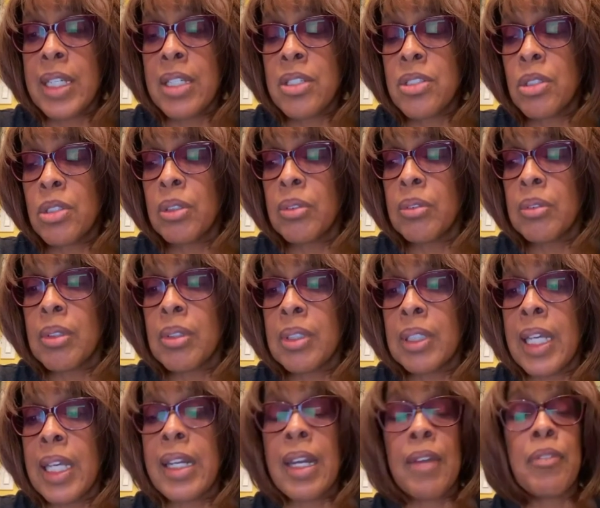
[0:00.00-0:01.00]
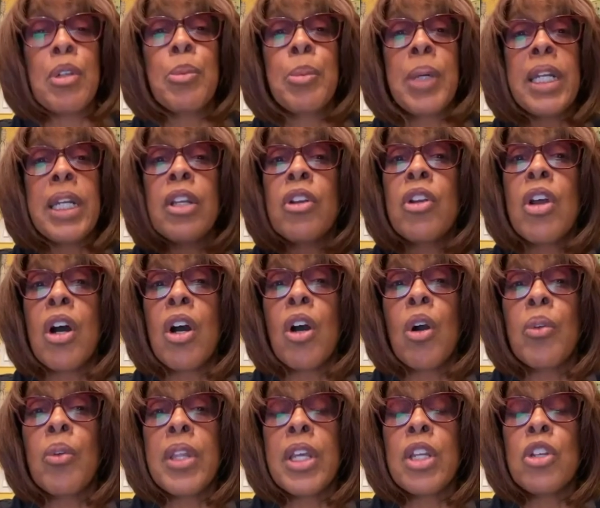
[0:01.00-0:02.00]
And to let everybody
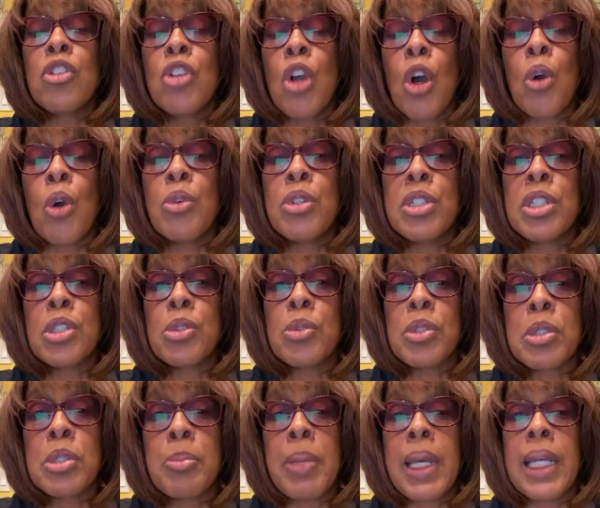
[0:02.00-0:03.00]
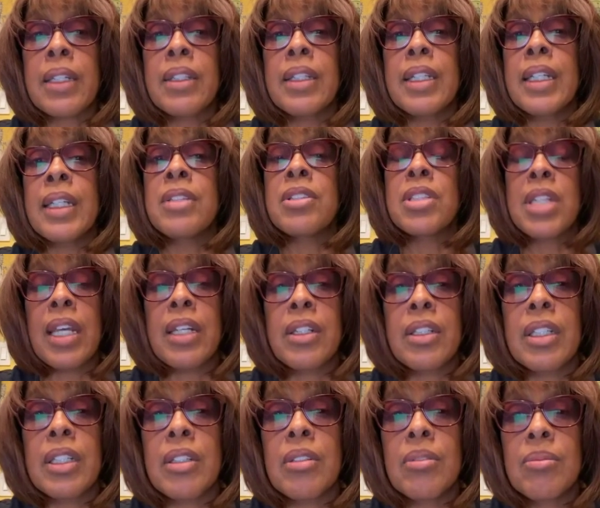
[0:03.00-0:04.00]
know that no disrespect
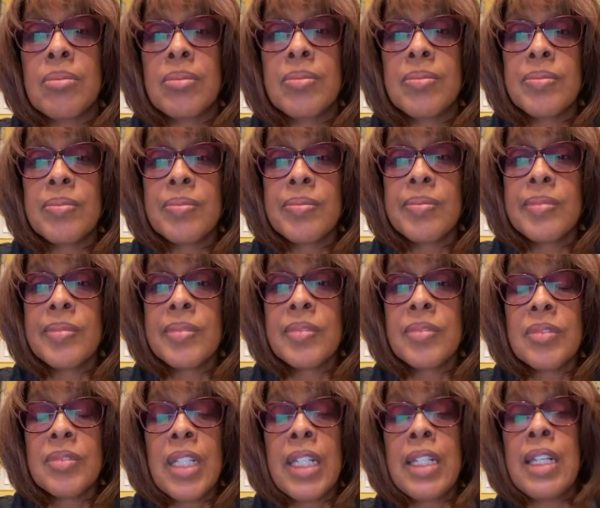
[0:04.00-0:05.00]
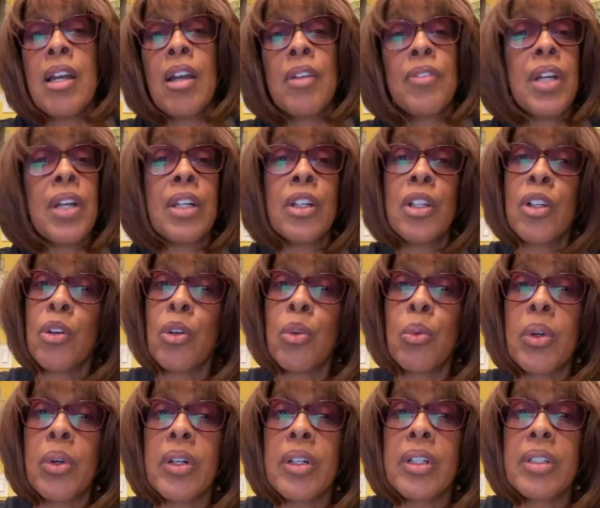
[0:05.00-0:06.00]
intended. And now I've got to
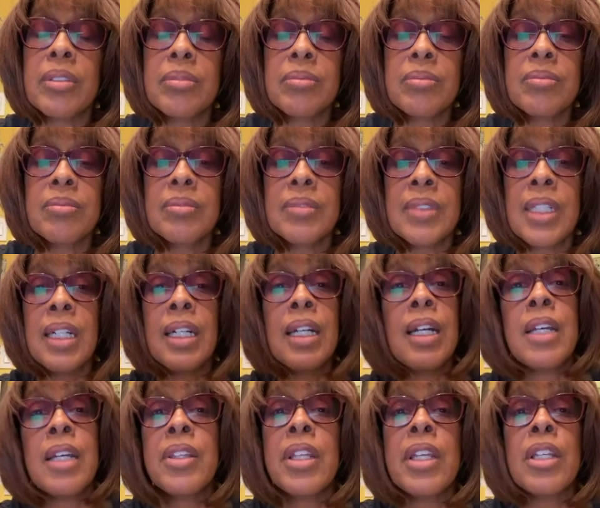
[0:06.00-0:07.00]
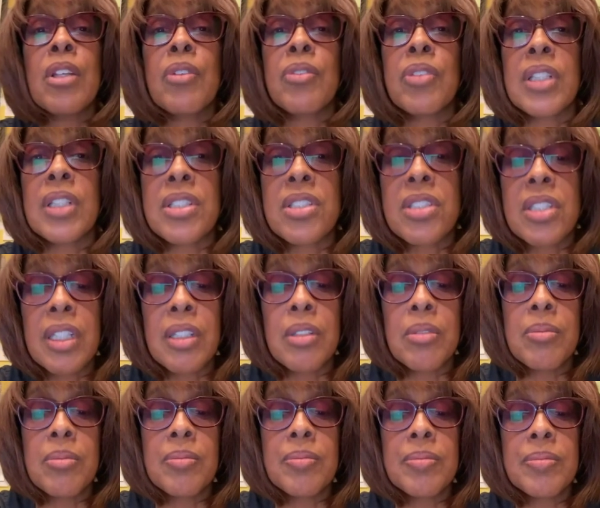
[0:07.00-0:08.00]
go to work. I thank you for
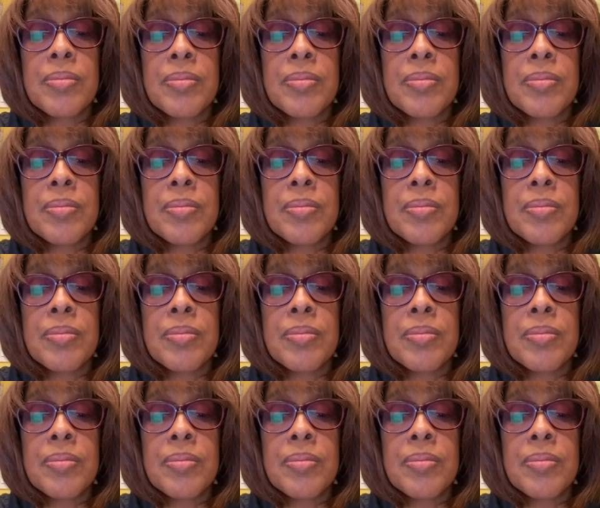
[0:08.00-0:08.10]
listening.